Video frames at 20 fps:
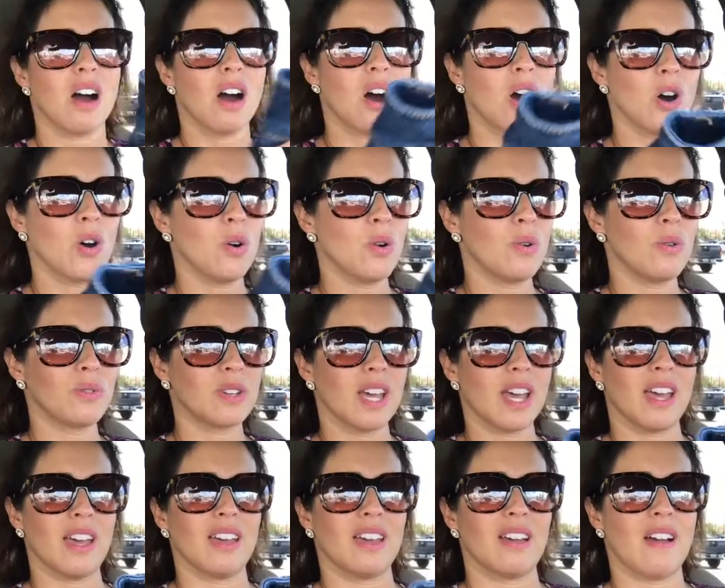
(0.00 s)

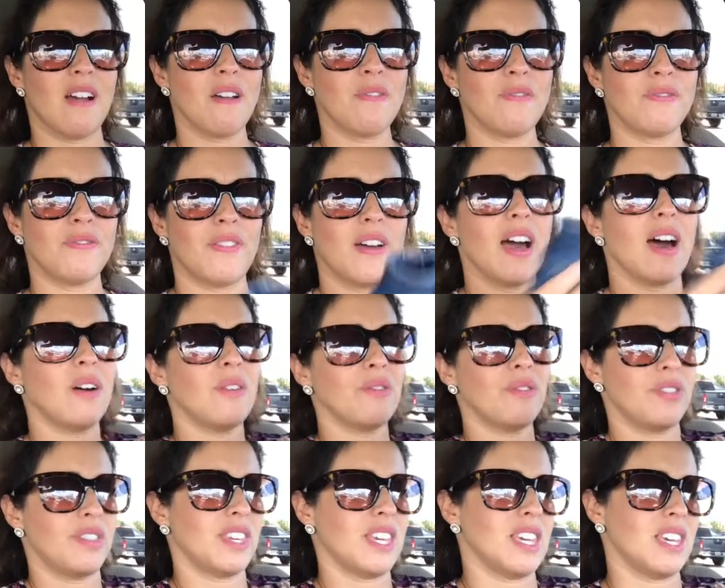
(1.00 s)
Okay, I
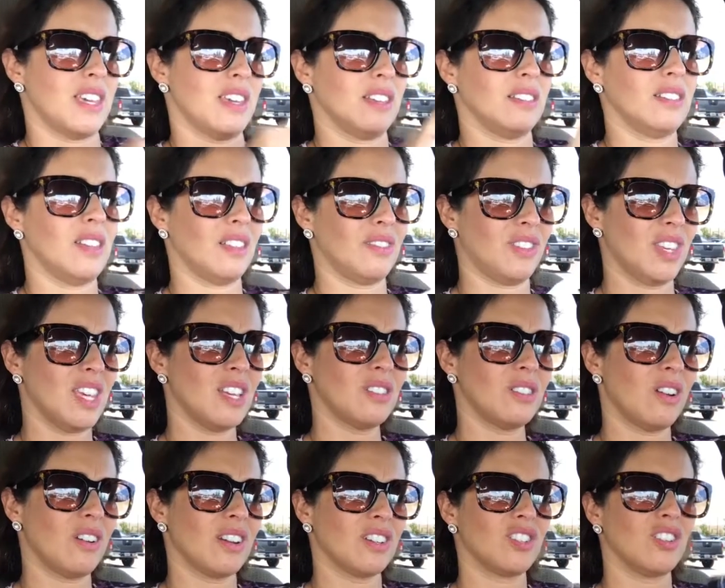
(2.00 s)
found these.
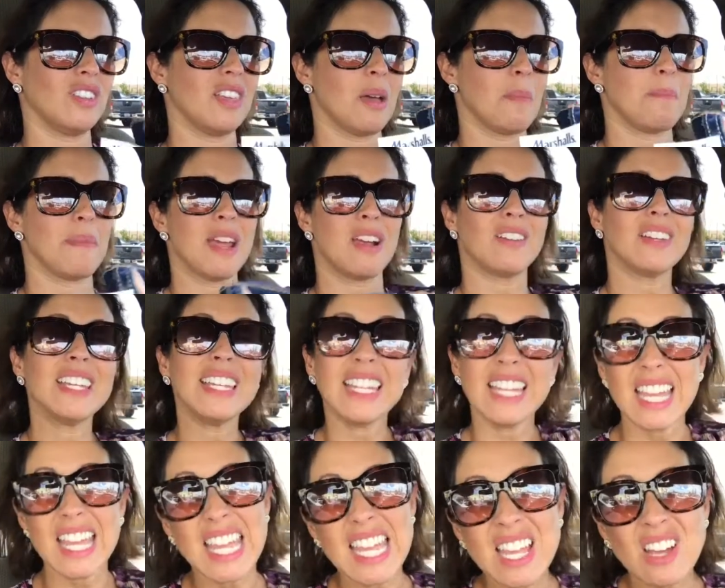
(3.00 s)
These are actually American
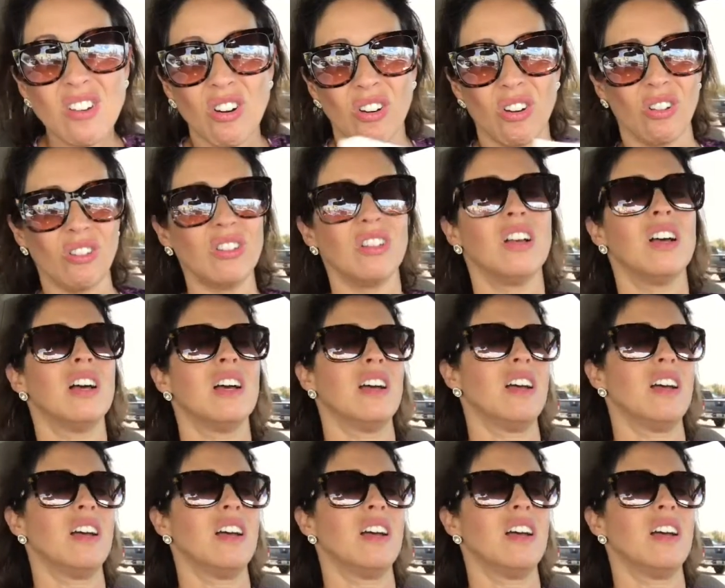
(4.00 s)
Eagle.